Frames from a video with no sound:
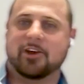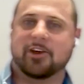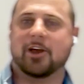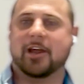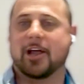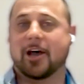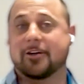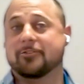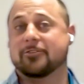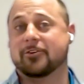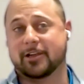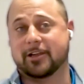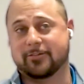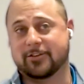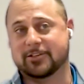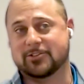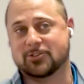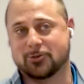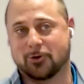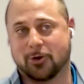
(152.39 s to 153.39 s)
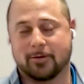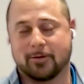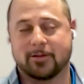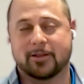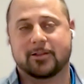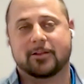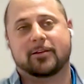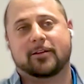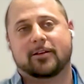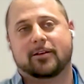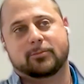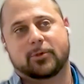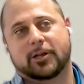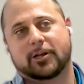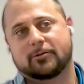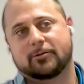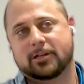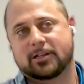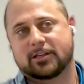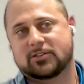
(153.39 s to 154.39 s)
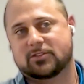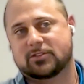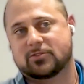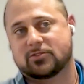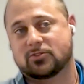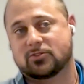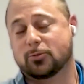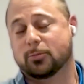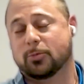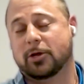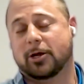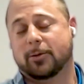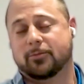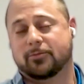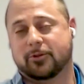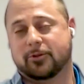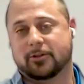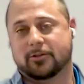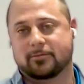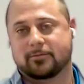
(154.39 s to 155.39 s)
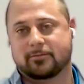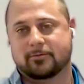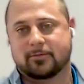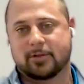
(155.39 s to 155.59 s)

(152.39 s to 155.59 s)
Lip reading: a very unforgiving score, but it's super helpful